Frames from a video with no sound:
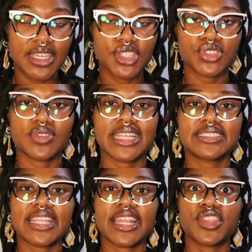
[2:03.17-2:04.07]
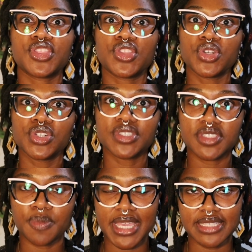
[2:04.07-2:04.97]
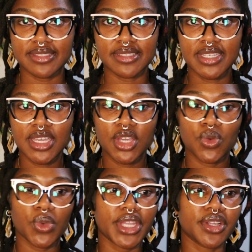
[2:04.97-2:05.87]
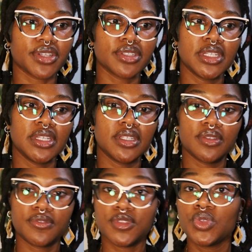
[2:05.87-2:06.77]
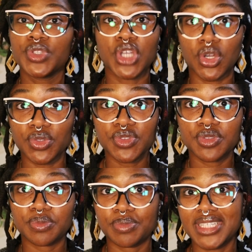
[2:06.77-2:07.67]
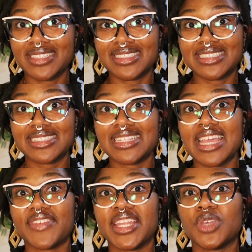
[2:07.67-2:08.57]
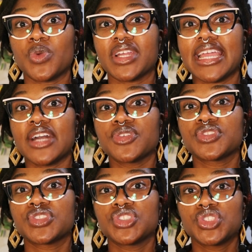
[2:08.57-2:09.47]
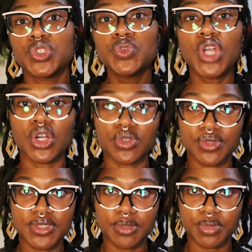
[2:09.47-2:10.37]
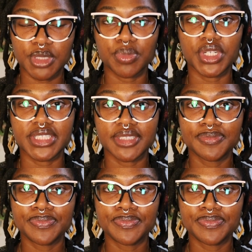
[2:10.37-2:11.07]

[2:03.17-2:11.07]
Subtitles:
So that's that third space where fluid goes because it doesn't have anywhere else to go, simply put.